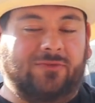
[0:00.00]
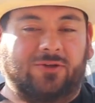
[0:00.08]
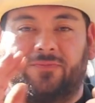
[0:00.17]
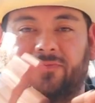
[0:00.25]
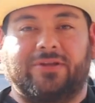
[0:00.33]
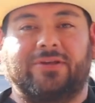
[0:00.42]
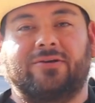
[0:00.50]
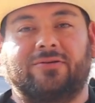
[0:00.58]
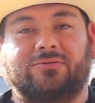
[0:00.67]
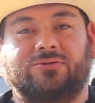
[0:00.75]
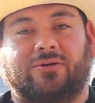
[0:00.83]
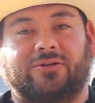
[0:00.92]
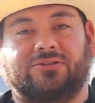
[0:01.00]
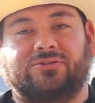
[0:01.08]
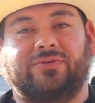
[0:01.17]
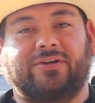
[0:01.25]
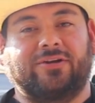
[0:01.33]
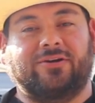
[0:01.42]
hopefully you enjoyed this
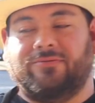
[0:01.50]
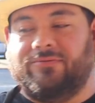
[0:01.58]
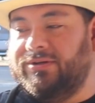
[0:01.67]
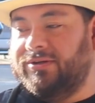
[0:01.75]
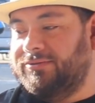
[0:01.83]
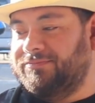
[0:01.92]
video, and